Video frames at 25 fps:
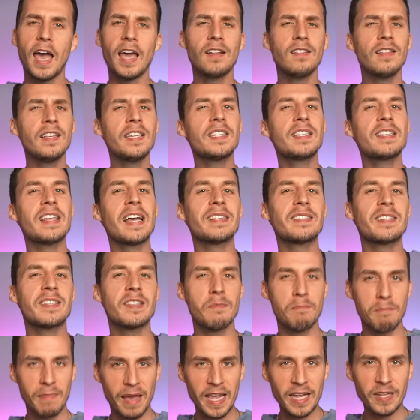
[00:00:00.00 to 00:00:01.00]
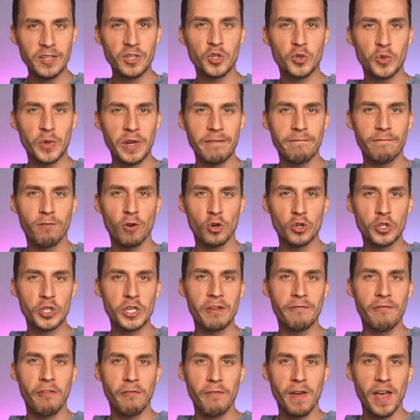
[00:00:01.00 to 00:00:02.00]
At least that's the mainstream version
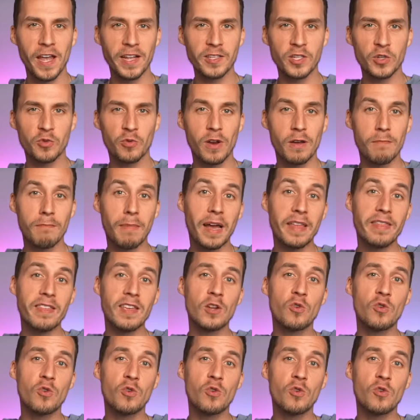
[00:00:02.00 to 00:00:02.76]
of events written by the